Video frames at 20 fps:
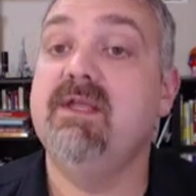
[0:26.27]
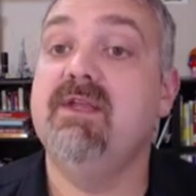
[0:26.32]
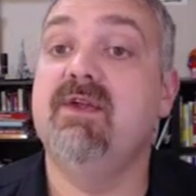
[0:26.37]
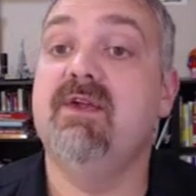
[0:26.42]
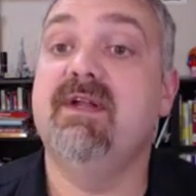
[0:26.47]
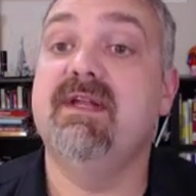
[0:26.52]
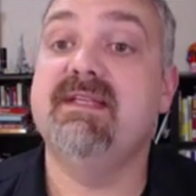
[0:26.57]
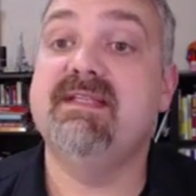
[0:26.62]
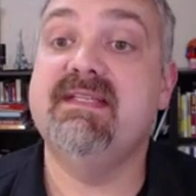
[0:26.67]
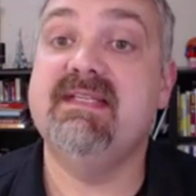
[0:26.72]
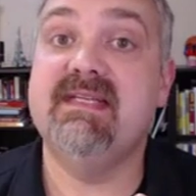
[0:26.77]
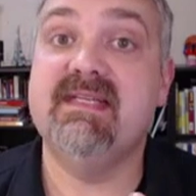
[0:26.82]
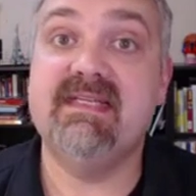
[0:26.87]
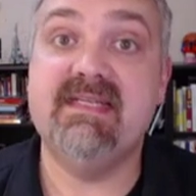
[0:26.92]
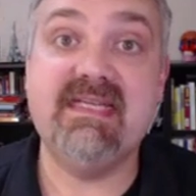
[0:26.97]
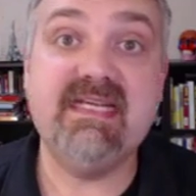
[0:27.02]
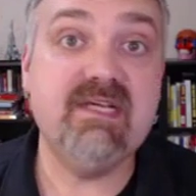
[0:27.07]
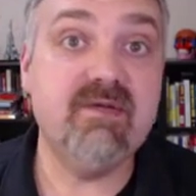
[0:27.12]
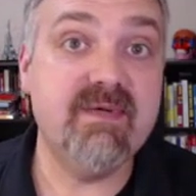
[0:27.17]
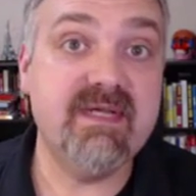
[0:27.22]
You're going to see a
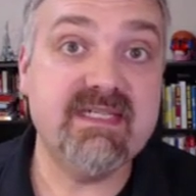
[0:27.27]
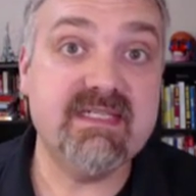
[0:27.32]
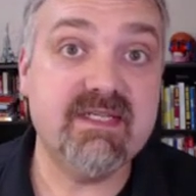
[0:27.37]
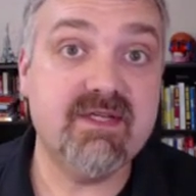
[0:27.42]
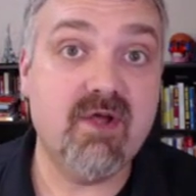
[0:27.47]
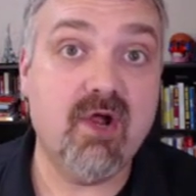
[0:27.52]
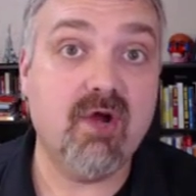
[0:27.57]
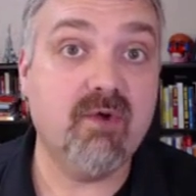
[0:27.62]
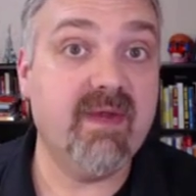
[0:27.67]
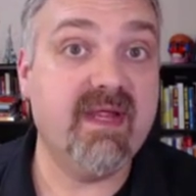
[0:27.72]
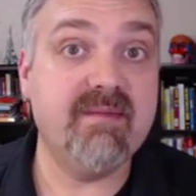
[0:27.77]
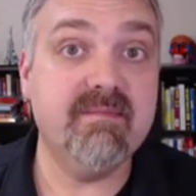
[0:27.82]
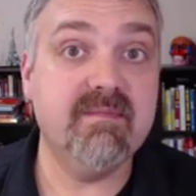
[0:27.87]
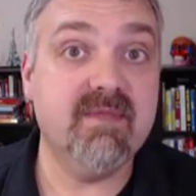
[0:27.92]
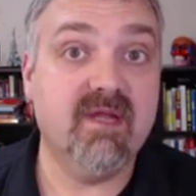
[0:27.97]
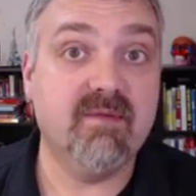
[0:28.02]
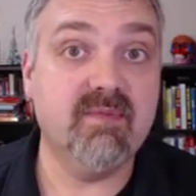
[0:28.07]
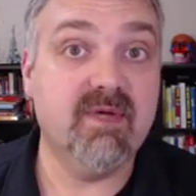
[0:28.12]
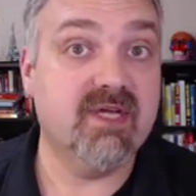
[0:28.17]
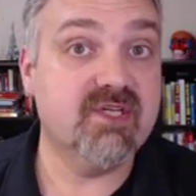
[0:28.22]
decrease in heart rate and
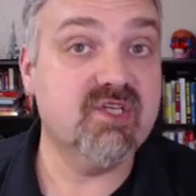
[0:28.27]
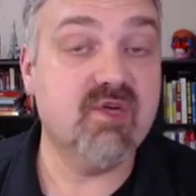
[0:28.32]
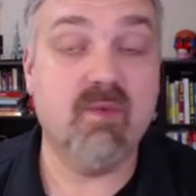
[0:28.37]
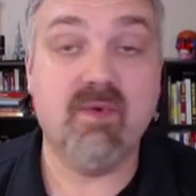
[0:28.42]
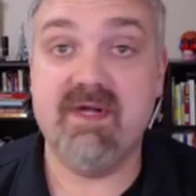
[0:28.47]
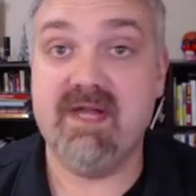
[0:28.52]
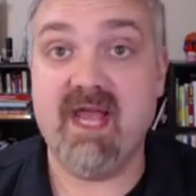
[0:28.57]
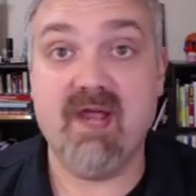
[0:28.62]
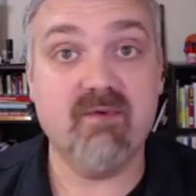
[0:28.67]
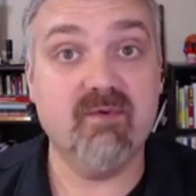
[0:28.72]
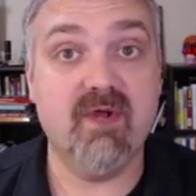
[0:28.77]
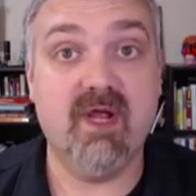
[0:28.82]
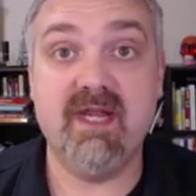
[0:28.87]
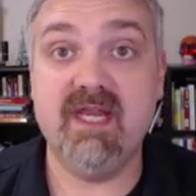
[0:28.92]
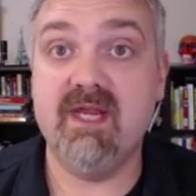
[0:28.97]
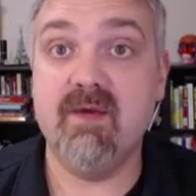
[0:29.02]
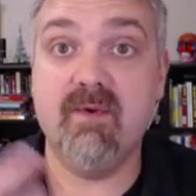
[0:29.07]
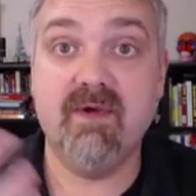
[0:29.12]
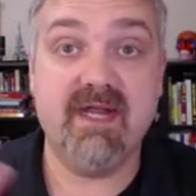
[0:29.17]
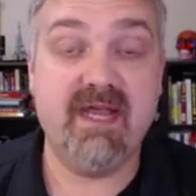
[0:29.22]
blood pressure. We're not
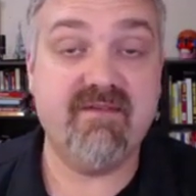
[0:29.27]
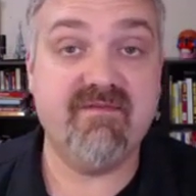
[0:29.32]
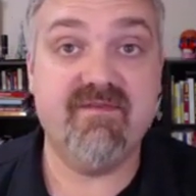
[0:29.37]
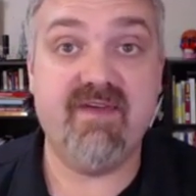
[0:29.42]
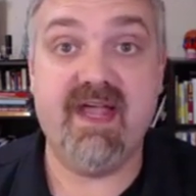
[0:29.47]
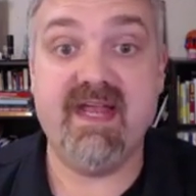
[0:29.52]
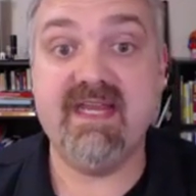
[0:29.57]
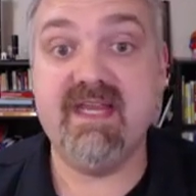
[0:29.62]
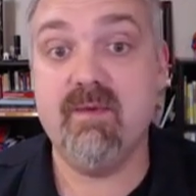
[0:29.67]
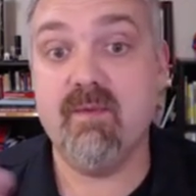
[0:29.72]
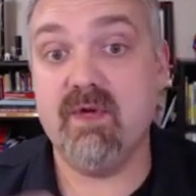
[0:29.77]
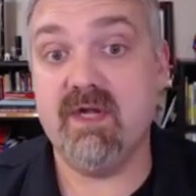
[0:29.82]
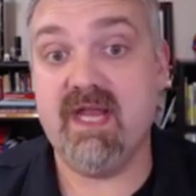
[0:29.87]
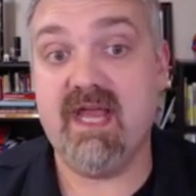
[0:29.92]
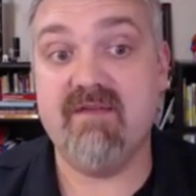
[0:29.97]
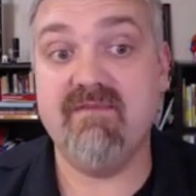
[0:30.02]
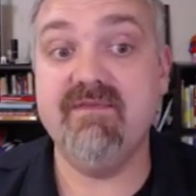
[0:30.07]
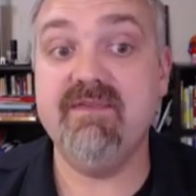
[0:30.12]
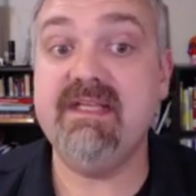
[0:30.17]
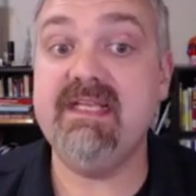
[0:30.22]
running, we're not fighting, we're
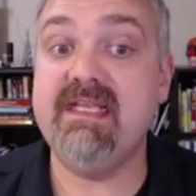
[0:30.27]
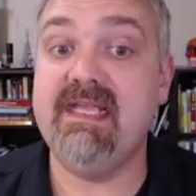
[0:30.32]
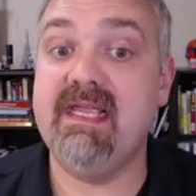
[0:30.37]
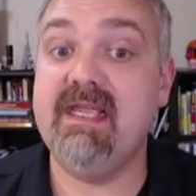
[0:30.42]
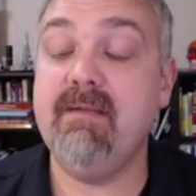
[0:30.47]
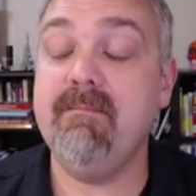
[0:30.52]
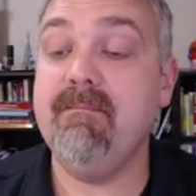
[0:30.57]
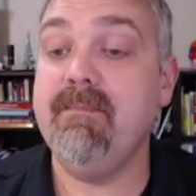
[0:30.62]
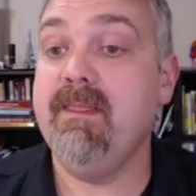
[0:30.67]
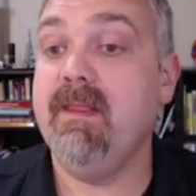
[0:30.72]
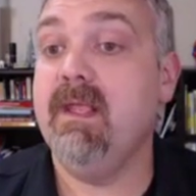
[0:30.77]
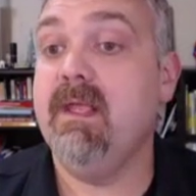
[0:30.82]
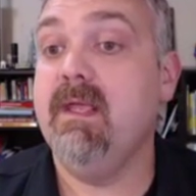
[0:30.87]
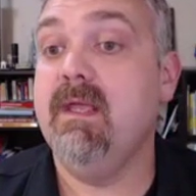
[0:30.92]
not fleeing.